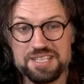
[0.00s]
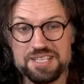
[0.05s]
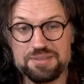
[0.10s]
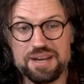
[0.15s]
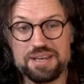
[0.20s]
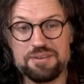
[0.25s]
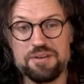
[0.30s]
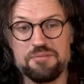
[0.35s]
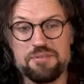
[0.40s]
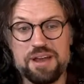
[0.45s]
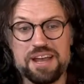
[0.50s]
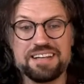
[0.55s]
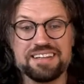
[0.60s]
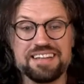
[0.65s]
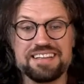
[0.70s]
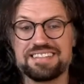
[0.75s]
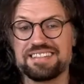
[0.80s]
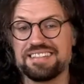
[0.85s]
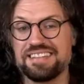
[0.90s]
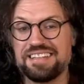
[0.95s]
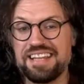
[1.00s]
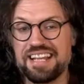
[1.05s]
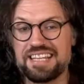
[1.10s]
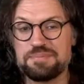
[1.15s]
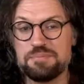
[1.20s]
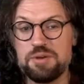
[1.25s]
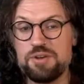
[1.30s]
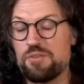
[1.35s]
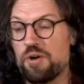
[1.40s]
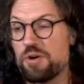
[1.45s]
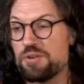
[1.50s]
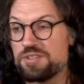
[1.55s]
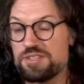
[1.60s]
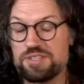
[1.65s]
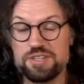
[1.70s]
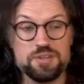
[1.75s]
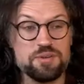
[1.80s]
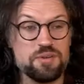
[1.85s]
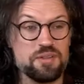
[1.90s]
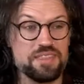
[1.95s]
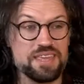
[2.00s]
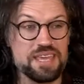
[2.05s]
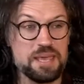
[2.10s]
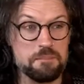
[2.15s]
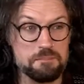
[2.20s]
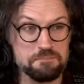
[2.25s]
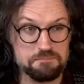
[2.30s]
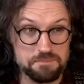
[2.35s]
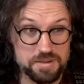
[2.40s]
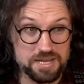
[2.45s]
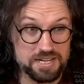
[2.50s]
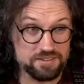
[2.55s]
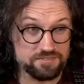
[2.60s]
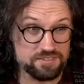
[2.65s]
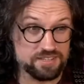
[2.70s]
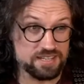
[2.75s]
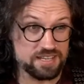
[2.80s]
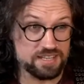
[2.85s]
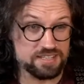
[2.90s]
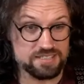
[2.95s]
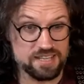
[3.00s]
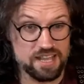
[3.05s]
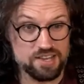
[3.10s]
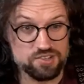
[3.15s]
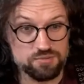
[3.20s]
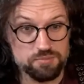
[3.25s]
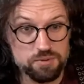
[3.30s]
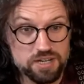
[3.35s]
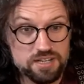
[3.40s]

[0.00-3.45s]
So anyway, right, listen, let's move on to the meat of today's session.